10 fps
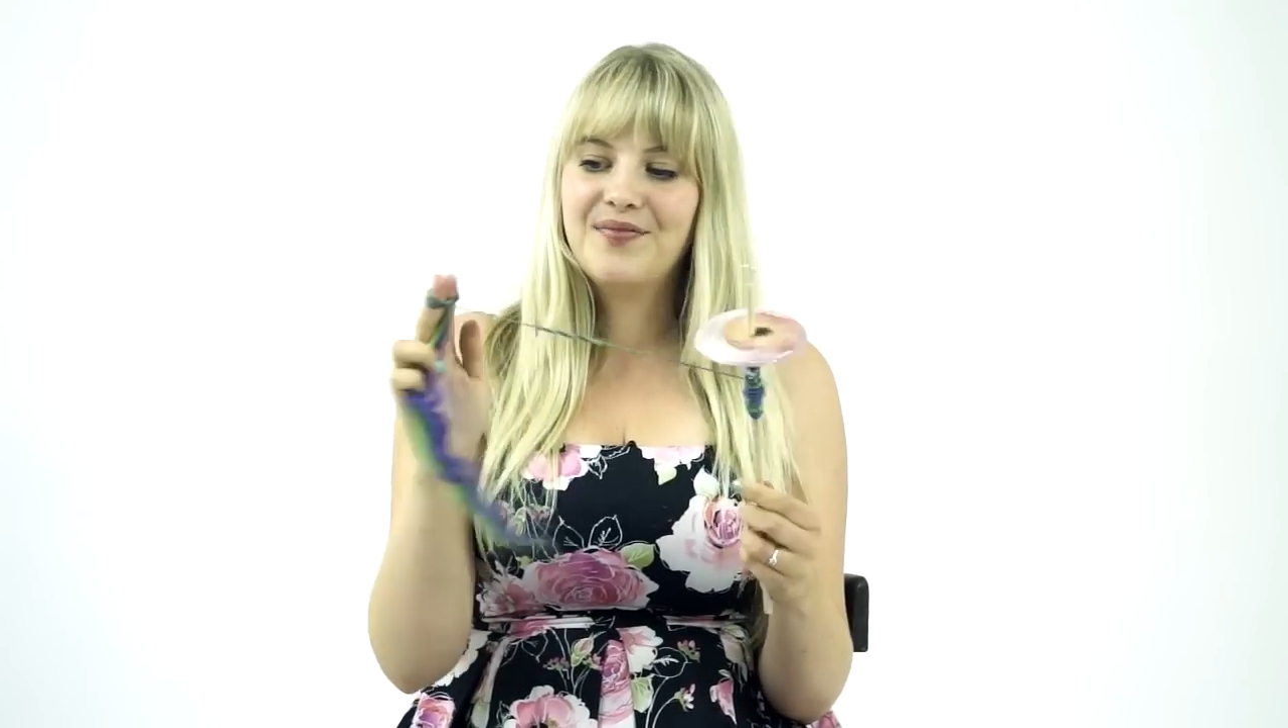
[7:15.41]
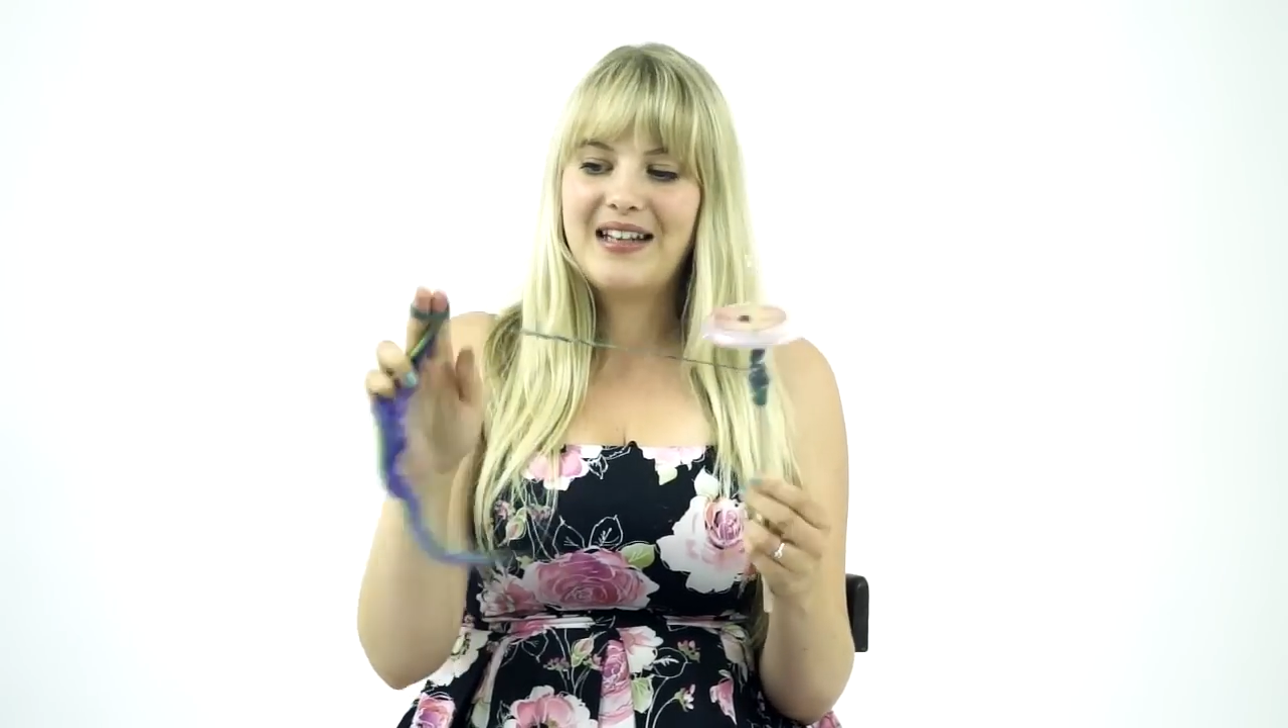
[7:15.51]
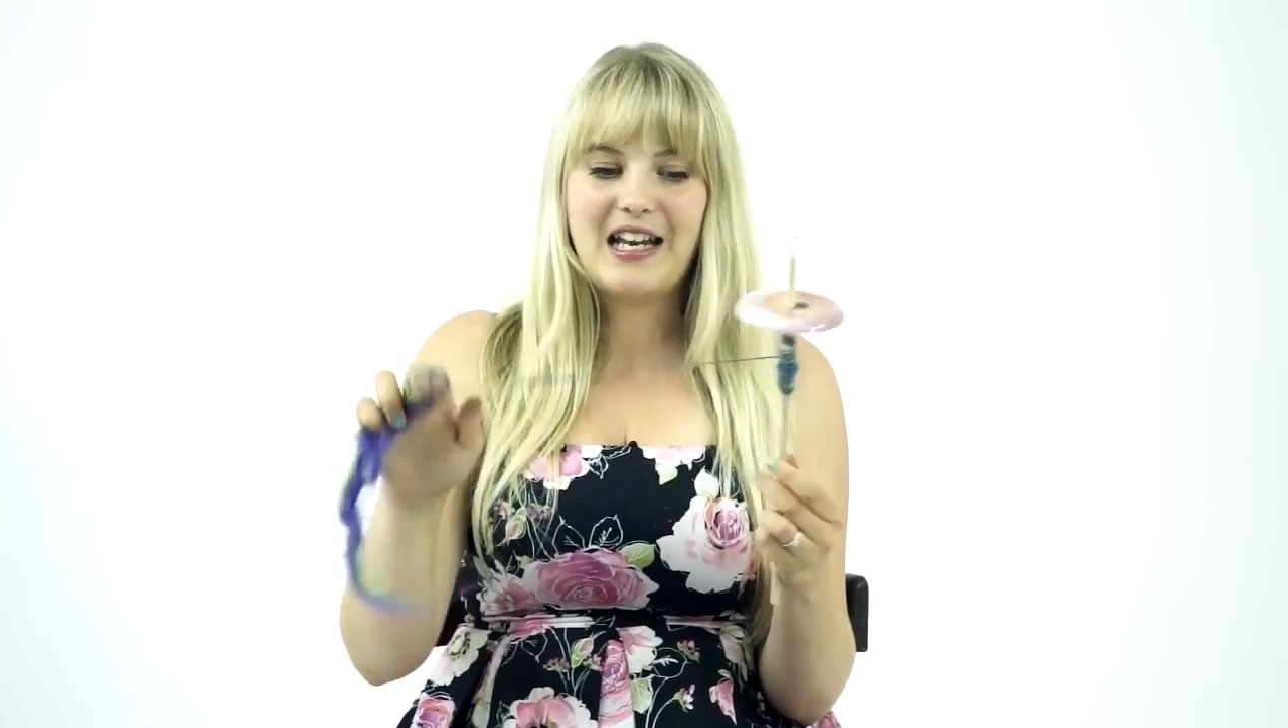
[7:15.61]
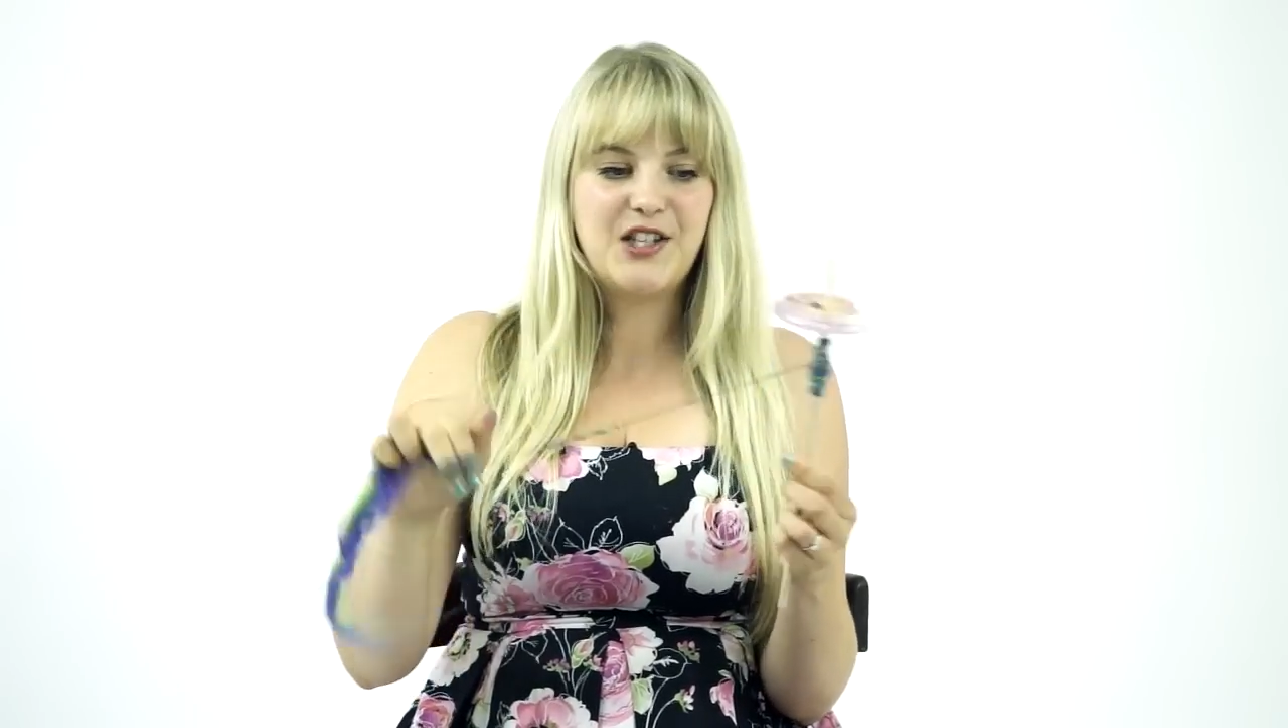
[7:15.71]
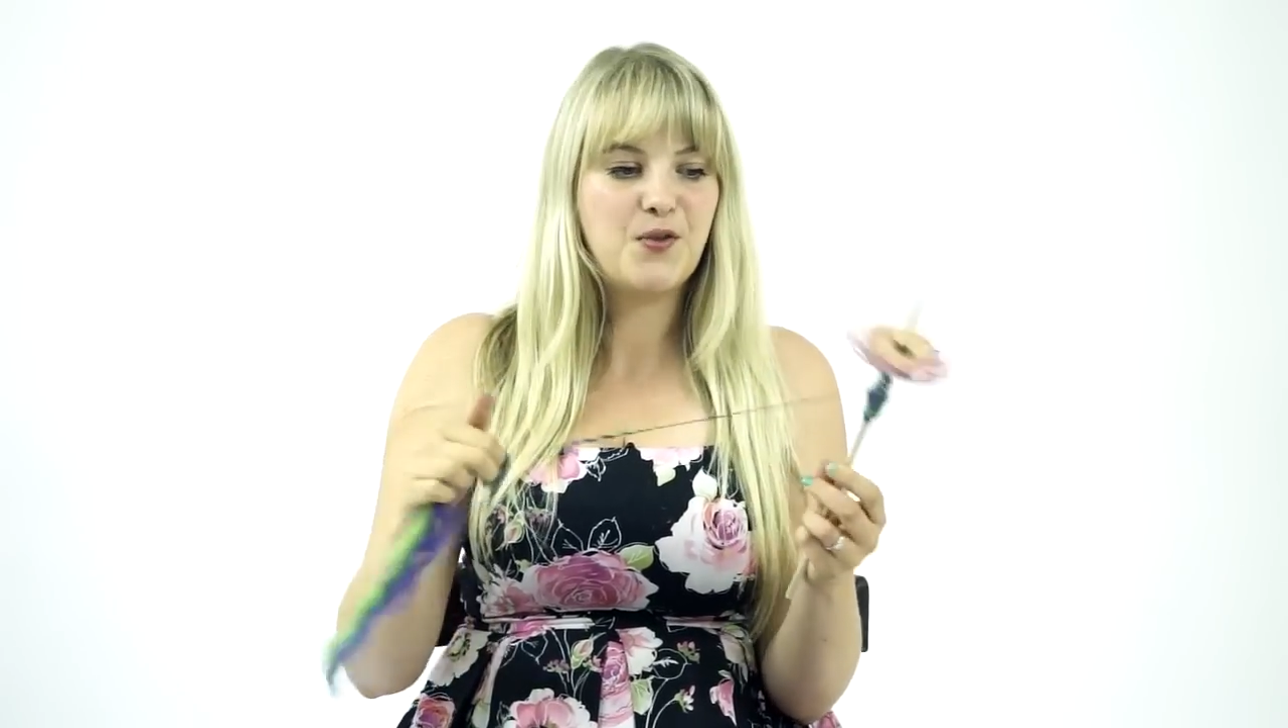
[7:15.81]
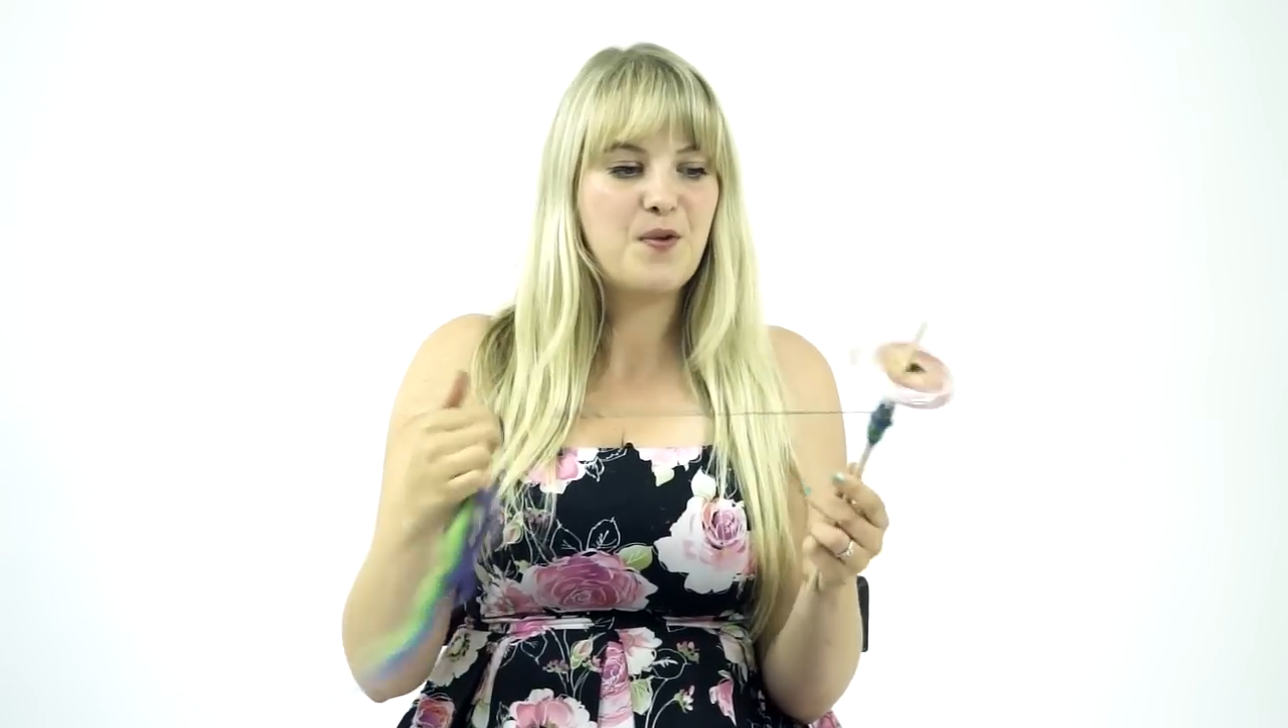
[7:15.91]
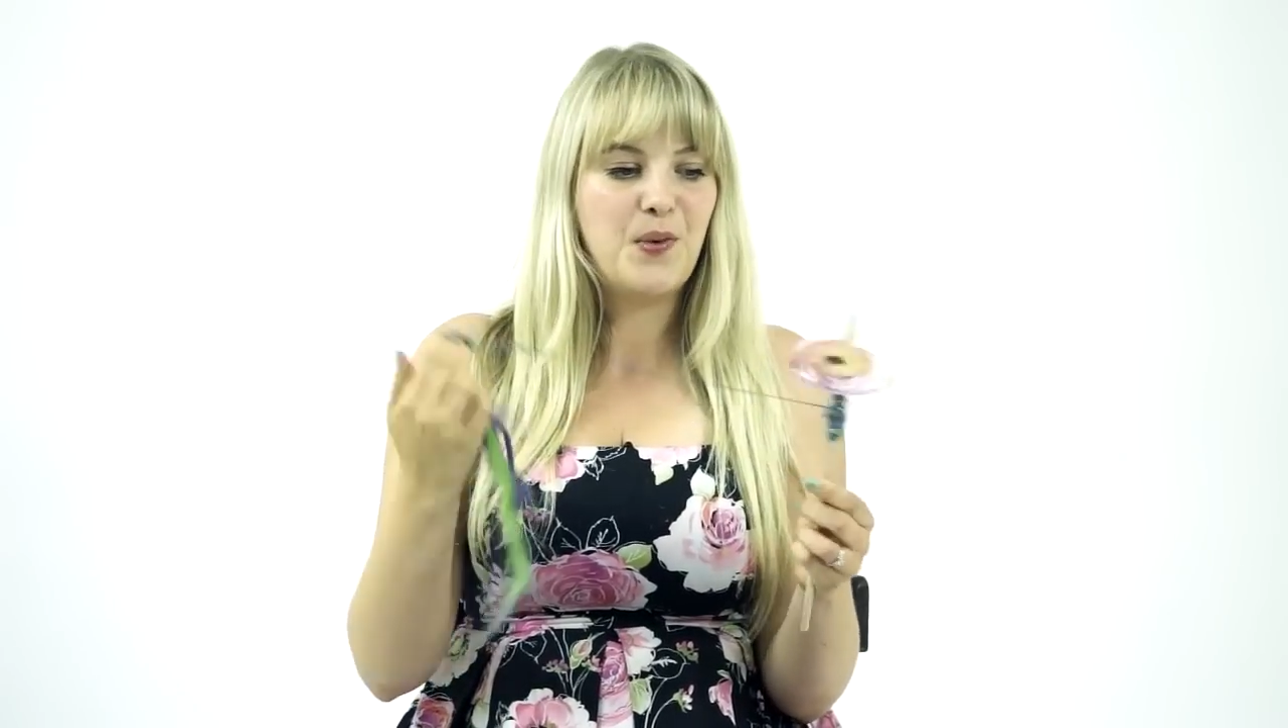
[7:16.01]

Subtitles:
into a